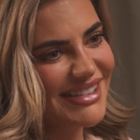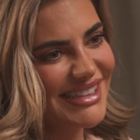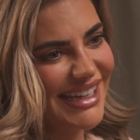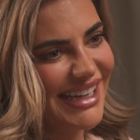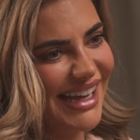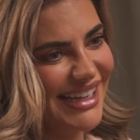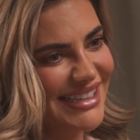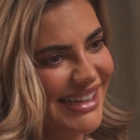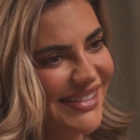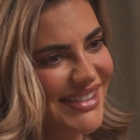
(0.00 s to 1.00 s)
did he
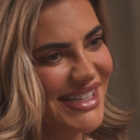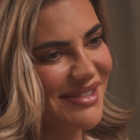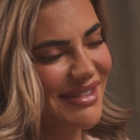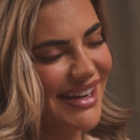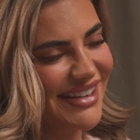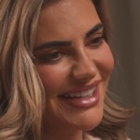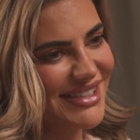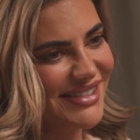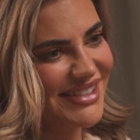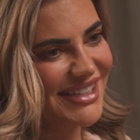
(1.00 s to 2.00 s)
handle it? Was he embarrassed or was